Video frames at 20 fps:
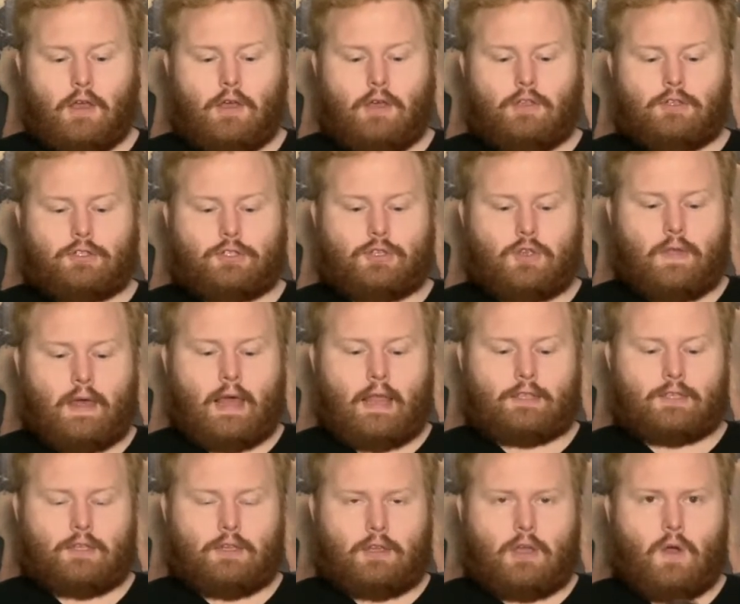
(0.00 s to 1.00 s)
So that is
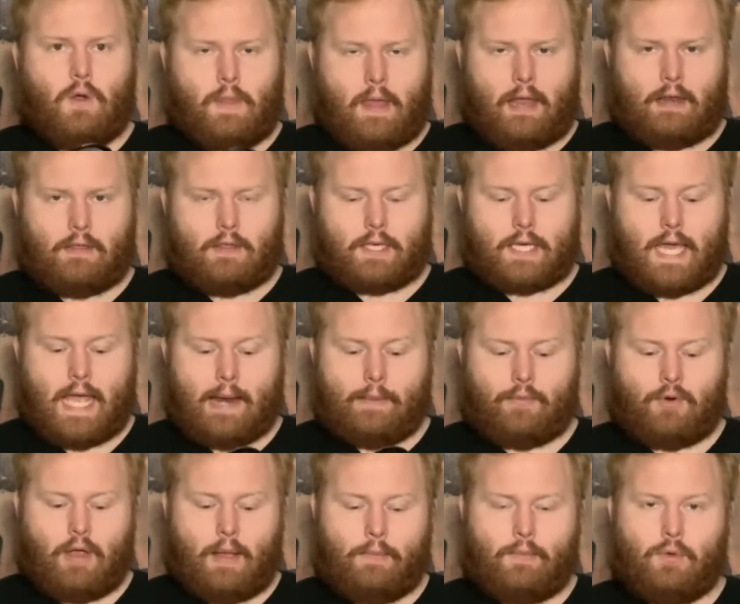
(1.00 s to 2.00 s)
going to go on the end of the
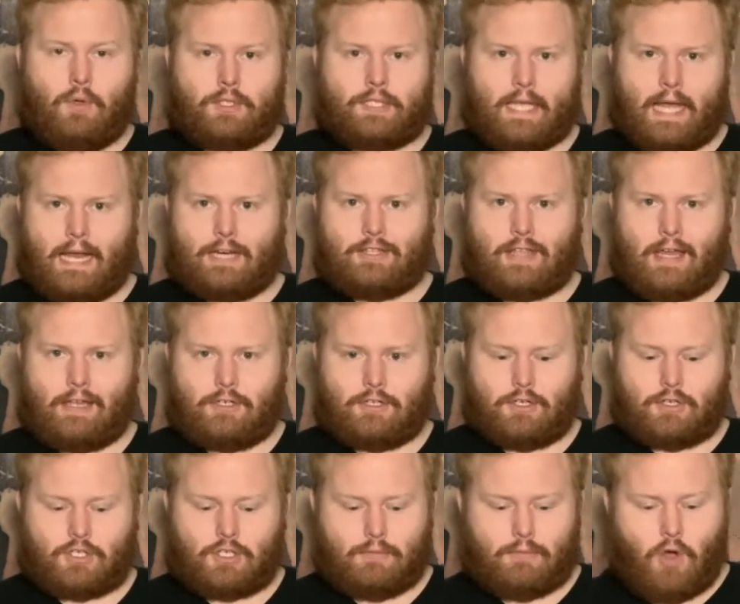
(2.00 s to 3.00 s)
camera, and we'll attach that in
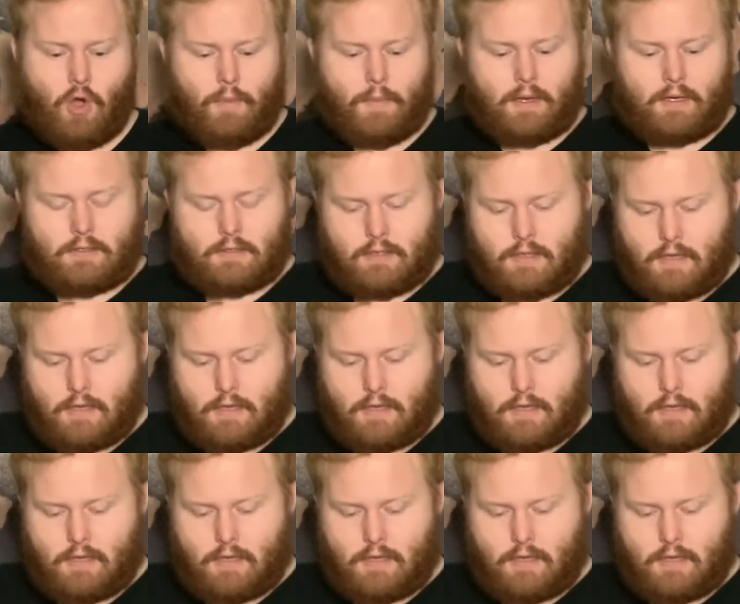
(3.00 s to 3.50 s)
just a moment.